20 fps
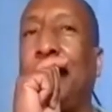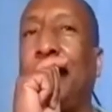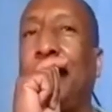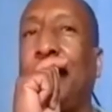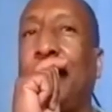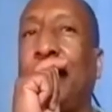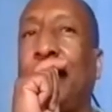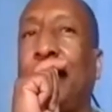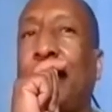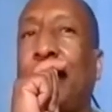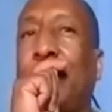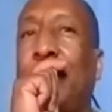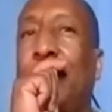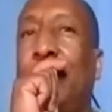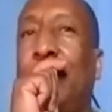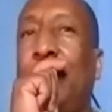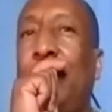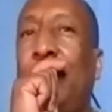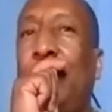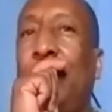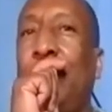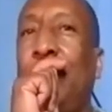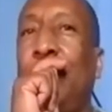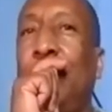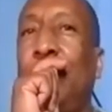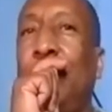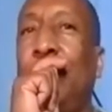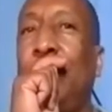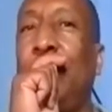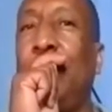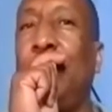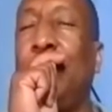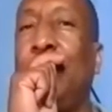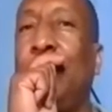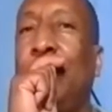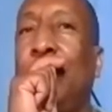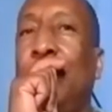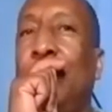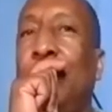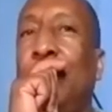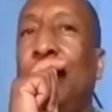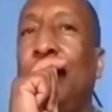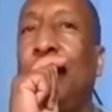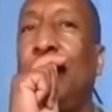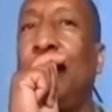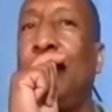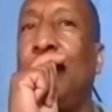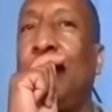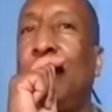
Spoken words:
Nobody speaks.